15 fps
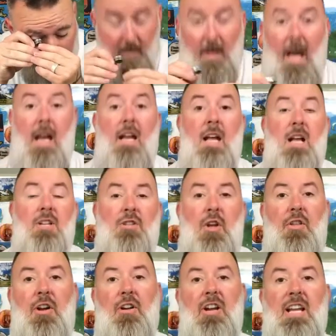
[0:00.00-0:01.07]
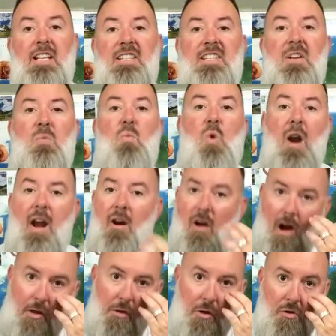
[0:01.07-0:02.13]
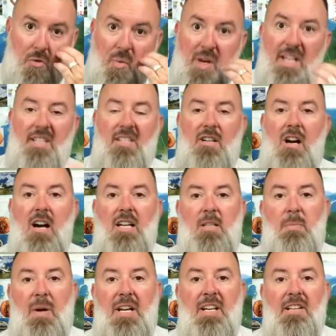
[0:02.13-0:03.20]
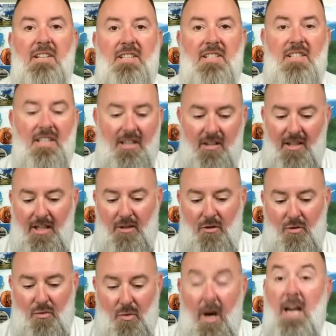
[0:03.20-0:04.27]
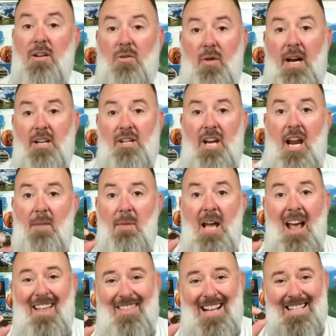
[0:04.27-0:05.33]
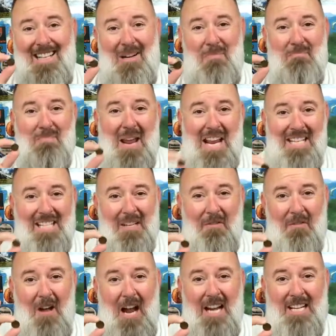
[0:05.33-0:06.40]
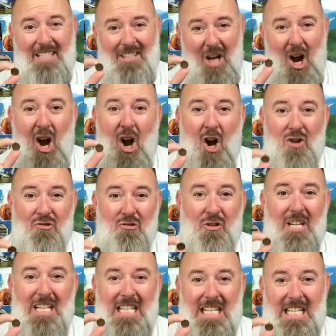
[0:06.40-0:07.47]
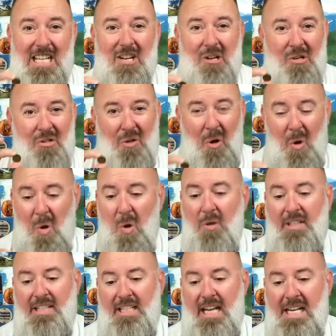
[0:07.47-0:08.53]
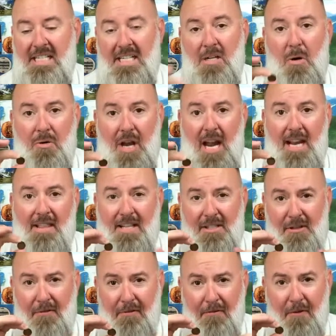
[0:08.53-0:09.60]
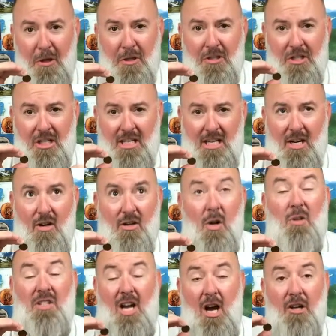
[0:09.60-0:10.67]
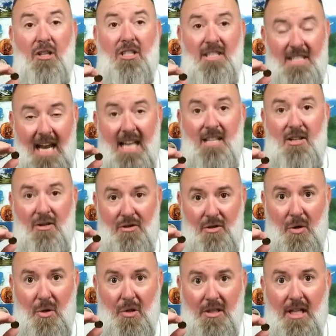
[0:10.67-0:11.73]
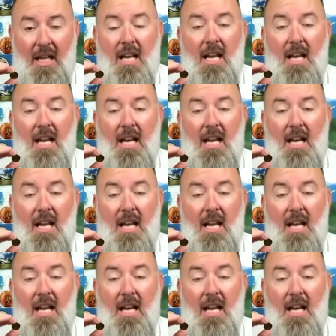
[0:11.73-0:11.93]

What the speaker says: Okay, so there is some wear on those wheat stalks, but it is still in great, great shape. That's an amazing find. It's 100 years old. It's a 1909. That's the first year. No, it's 110 years old.